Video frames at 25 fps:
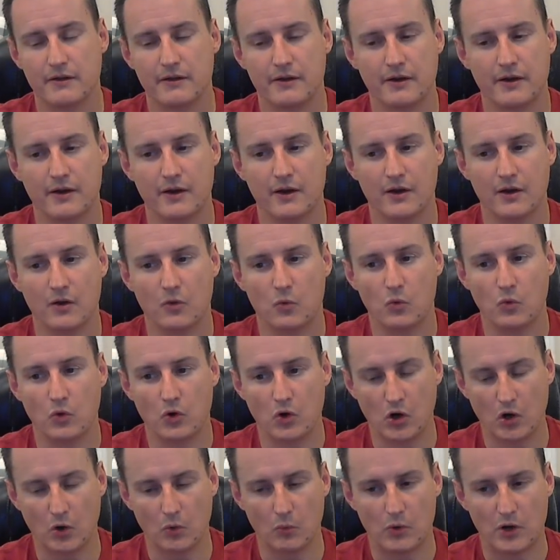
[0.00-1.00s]

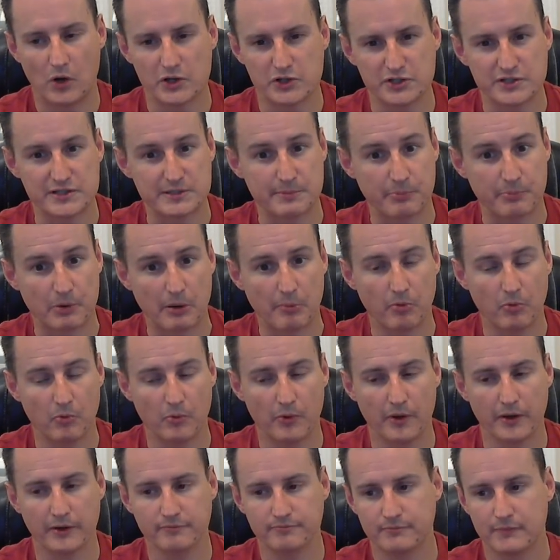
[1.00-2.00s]
car wash. It's a purple
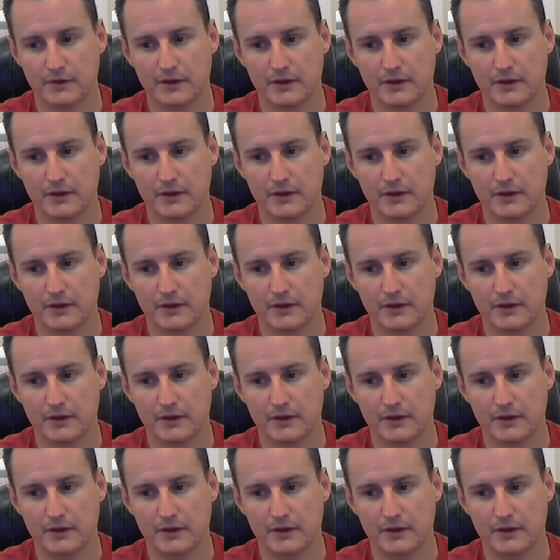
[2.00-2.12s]
one.